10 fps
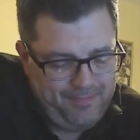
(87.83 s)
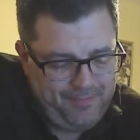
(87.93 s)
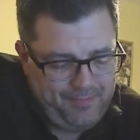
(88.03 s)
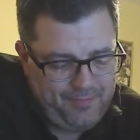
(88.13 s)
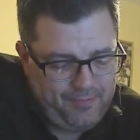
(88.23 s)

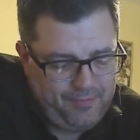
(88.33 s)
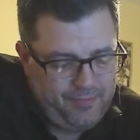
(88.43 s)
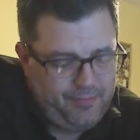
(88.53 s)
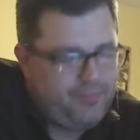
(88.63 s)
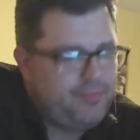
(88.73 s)

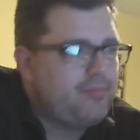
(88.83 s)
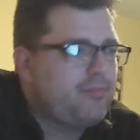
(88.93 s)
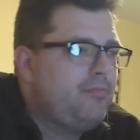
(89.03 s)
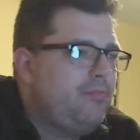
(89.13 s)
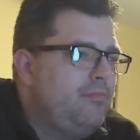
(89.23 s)

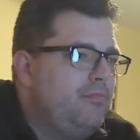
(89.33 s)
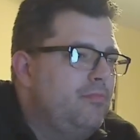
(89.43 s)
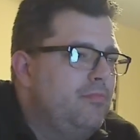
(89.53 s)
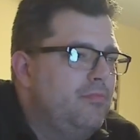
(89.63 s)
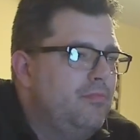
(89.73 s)

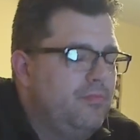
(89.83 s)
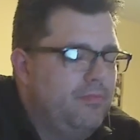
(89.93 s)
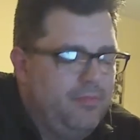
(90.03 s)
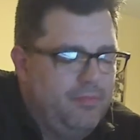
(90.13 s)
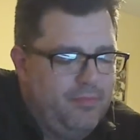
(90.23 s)

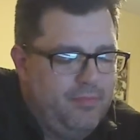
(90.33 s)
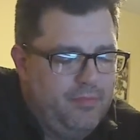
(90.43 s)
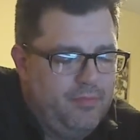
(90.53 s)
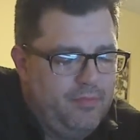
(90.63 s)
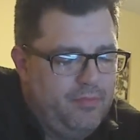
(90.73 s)

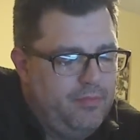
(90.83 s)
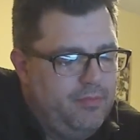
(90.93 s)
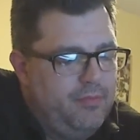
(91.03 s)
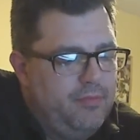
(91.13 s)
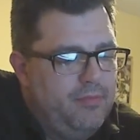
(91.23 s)

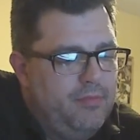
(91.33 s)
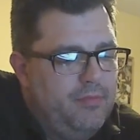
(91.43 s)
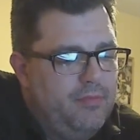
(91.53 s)
Nobody speaks.